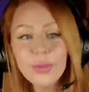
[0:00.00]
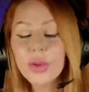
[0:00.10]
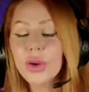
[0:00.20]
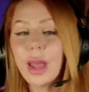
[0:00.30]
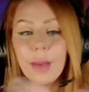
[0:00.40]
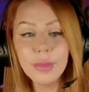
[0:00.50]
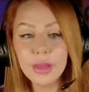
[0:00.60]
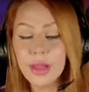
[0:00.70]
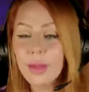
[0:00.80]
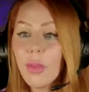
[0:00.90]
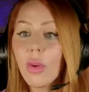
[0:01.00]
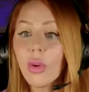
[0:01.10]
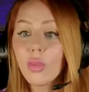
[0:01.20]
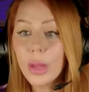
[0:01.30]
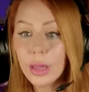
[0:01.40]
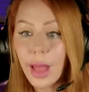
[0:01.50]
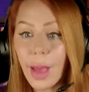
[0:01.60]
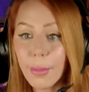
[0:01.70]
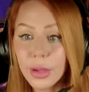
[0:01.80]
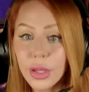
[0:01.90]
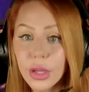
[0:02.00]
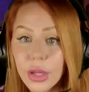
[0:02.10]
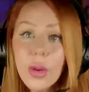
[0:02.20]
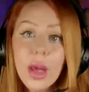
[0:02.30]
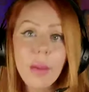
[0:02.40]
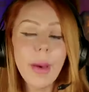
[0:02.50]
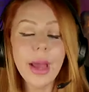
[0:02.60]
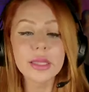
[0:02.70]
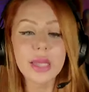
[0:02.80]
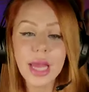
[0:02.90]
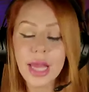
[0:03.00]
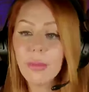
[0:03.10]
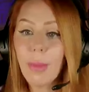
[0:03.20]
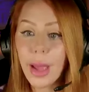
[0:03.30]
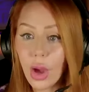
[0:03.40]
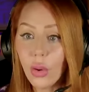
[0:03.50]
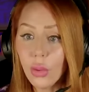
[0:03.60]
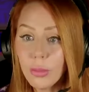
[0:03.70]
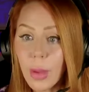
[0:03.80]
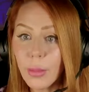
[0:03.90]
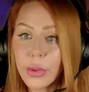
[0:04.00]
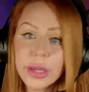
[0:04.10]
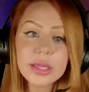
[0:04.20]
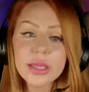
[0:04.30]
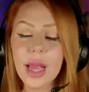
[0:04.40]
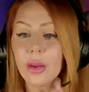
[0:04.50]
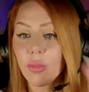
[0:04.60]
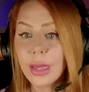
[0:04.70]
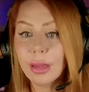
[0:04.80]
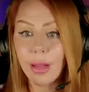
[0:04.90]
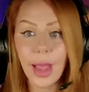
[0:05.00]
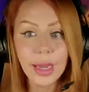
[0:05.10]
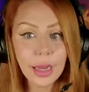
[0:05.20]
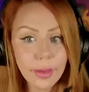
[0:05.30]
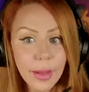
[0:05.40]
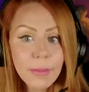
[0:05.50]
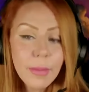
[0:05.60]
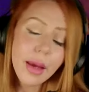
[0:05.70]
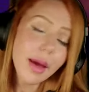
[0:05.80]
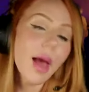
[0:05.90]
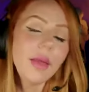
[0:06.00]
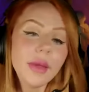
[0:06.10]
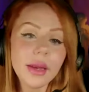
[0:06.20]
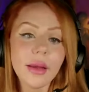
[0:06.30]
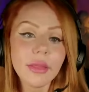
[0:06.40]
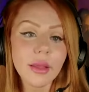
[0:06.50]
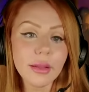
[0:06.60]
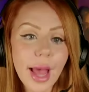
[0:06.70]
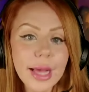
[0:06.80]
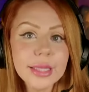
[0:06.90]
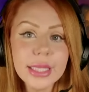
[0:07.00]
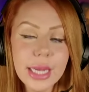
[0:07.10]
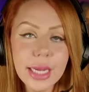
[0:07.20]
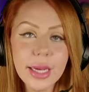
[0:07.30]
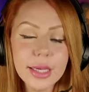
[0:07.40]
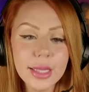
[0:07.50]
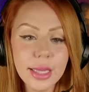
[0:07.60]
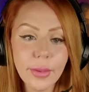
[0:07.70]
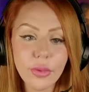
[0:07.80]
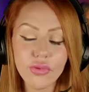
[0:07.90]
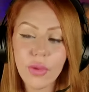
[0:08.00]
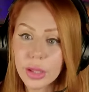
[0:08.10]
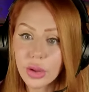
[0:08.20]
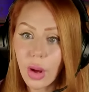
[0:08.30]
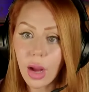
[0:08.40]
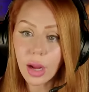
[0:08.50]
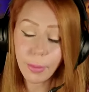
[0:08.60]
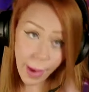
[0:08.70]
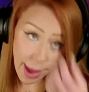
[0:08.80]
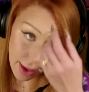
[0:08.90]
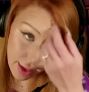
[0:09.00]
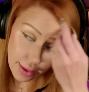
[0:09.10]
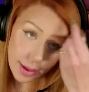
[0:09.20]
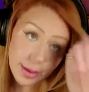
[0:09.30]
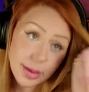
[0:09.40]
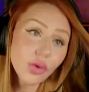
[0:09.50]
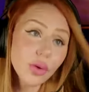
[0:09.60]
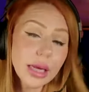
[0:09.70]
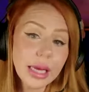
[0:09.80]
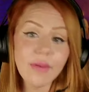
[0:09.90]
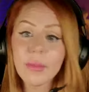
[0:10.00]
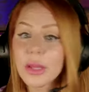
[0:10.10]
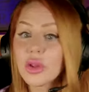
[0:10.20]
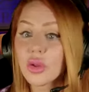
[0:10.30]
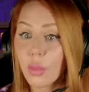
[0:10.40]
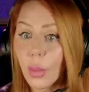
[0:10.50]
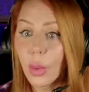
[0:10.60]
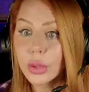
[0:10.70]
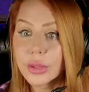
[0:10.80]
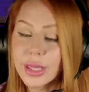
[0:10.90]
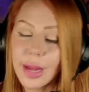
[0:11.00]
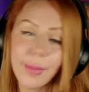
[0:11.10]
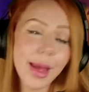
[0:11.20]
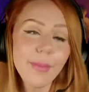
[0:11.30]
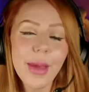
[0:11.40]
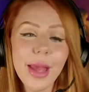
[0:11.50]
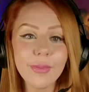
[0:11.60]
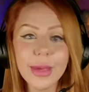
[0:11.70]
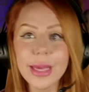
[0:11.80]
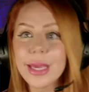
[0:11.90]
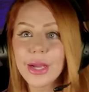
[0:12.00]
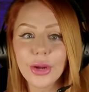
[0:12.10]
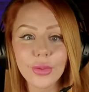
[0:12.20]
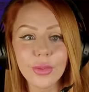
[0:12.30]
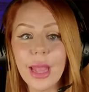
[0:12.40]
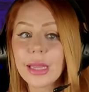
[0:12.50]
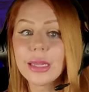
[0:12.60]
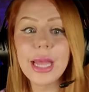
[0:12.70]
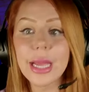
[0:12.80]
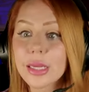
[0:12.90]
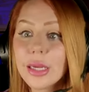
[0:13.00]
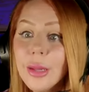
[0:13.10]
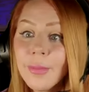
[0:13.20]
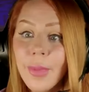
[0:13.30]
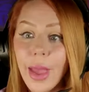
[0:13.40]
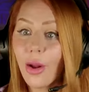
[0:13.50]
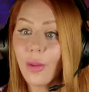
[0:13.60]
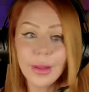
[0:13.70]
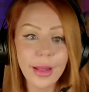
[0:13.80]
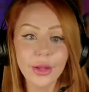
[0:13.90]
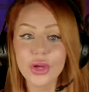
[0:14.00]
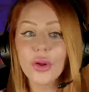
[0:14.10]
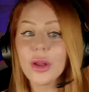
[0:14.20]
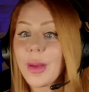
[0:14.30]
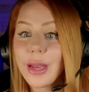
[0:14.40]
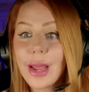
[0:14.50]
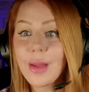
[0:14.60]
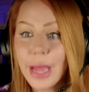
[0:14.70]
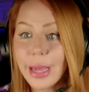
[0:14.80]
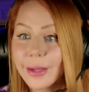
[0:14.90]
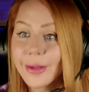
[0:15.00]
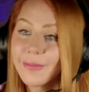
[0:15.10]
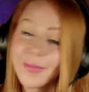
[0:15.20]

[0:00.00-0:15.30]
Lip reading: could have happened to them, or will happen to you by taking my own memories and realigning them. And then the last thing is that they will try to talk by essentially giving me just words. They may make me hear like Nick, and I'll be like, do you know anybody named Nick?